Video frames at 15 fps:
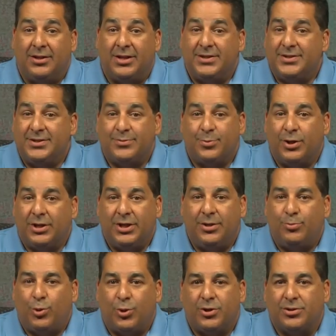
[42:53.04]
This is really
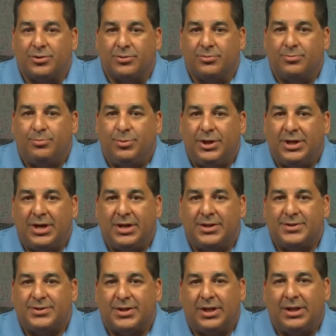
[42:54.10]
important because